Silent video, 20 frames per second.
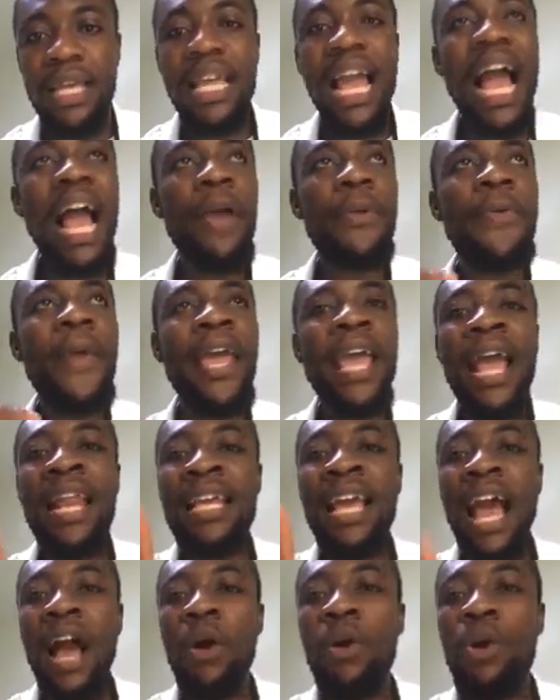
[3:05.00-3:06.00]
ya anhwe ye
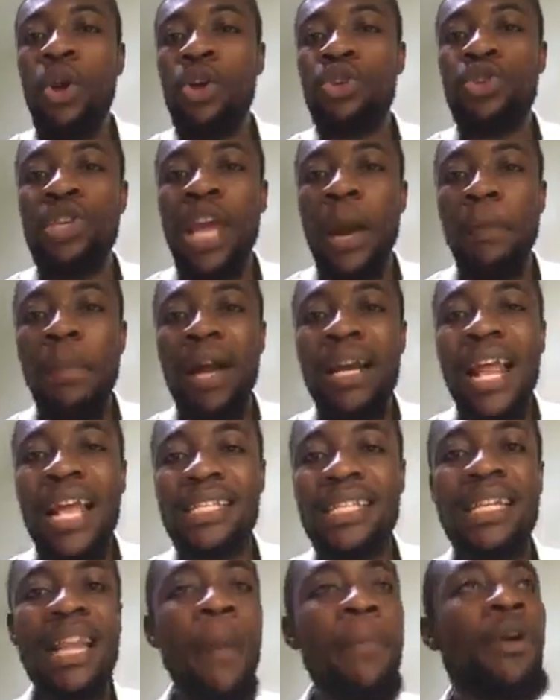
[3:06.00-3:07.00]
ni anklo so ye
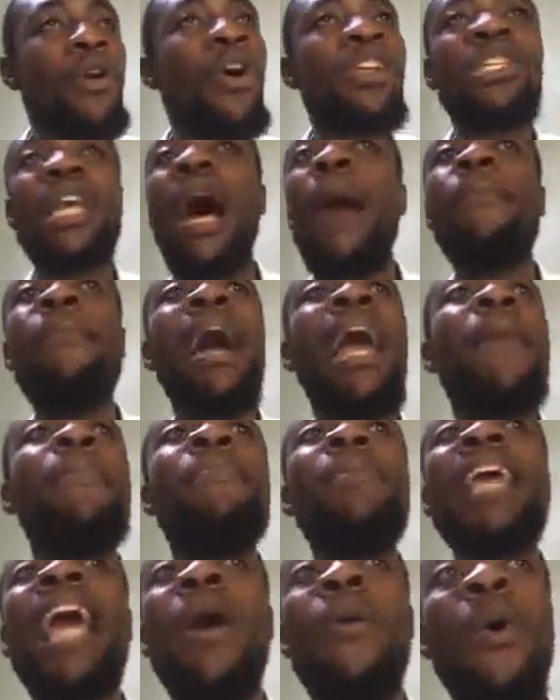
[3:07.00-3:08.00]
borders na because
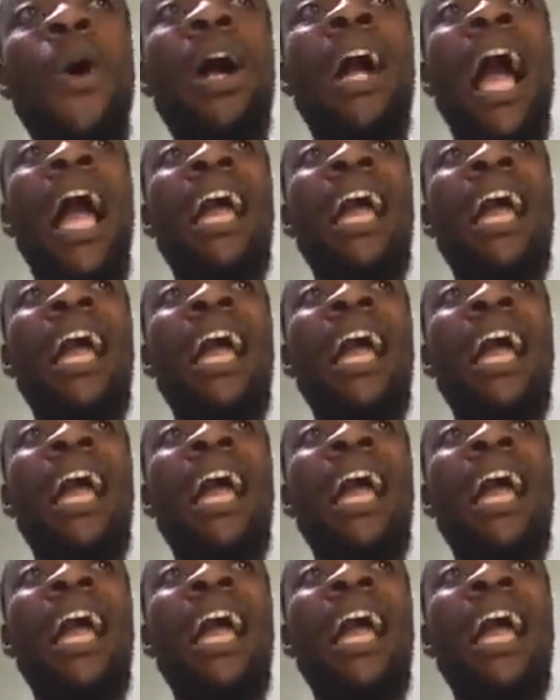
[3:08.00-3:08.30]
oman bi e wo